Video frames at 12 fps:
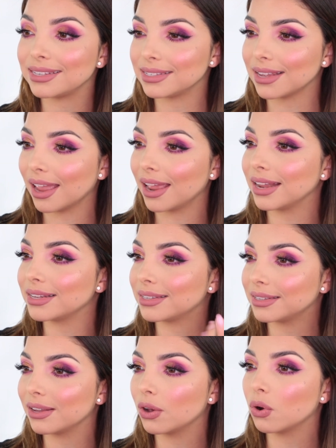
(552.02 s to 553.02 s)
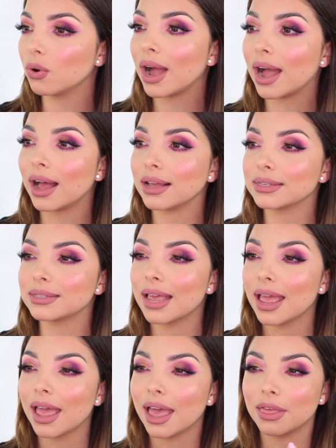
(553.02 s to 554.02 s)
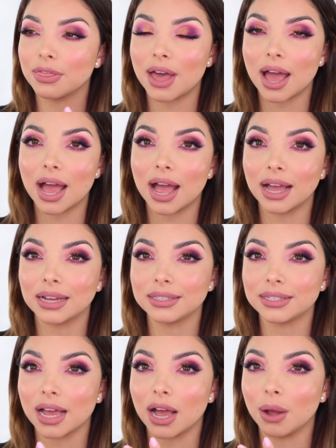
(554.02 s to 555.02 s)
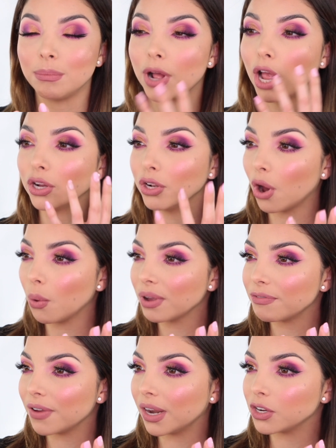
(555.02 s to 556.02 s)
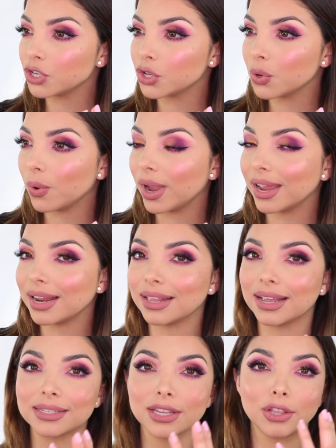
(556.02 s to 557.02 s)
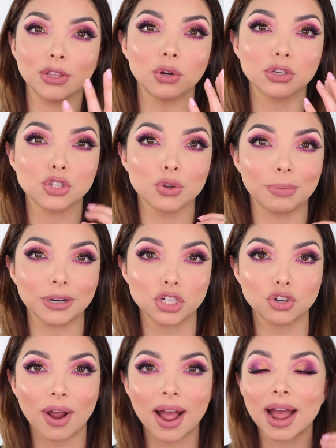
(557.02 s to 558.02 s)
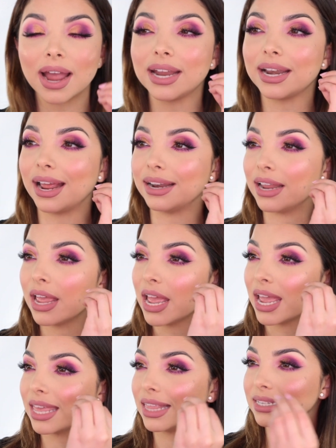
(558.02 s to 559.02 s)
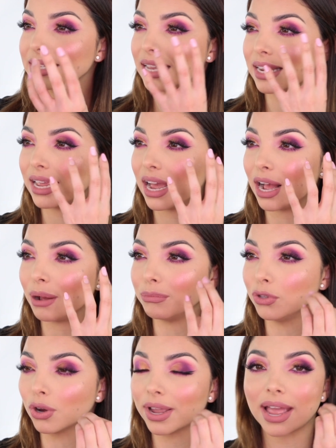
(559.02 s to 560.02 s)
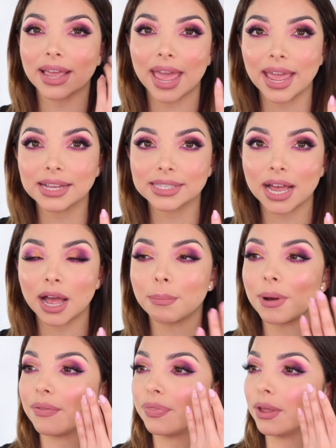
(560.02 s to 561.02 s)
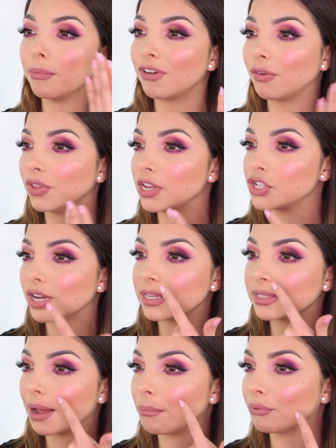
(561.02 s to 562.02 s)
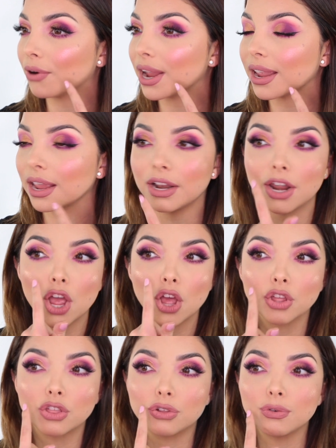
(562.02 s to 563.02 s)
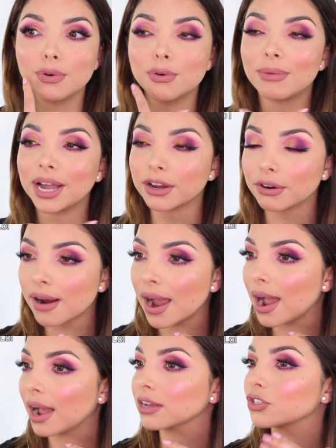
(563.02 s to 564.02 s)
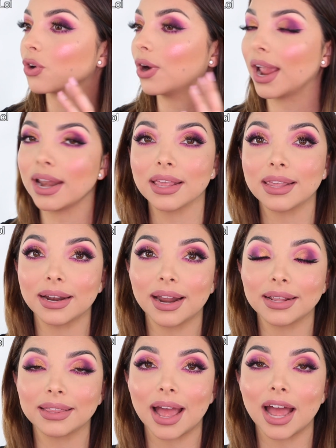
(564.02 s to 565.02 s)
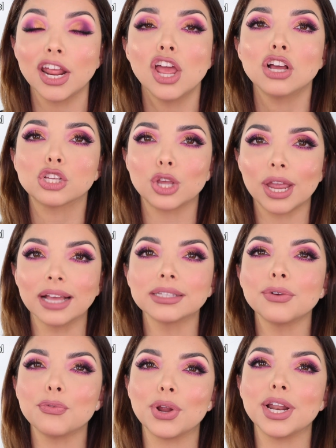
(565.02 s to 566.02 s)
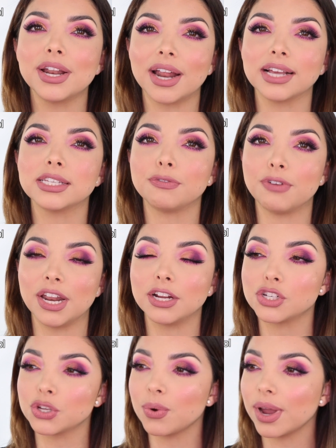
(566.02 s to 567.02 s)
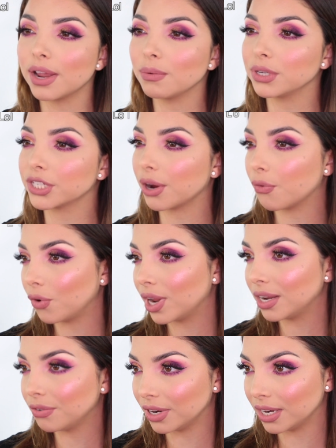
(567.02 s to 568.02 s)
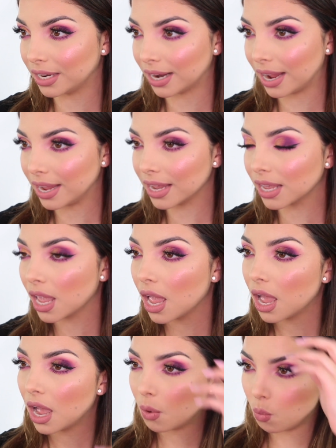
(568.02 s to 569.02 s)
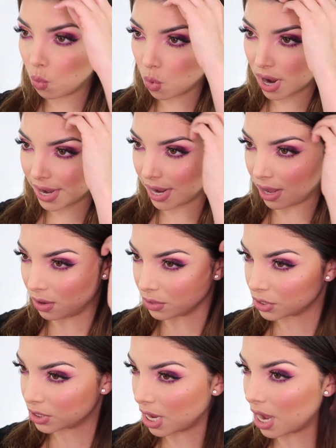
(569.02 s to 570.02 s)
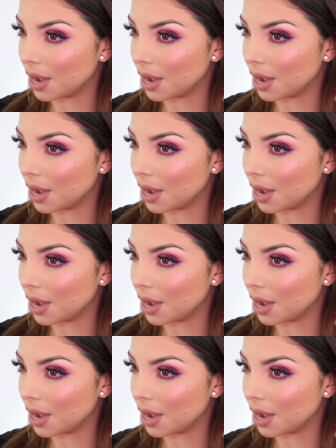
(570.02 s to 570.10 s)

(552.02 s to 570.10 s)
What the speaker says: skin still has that glowy finish to it. It doesn't look super dry, and it doesn't look caked up, and the foundation is not breaking through my cracks or anything like that. So it has a really nice finish to it, which I really, really like. What else?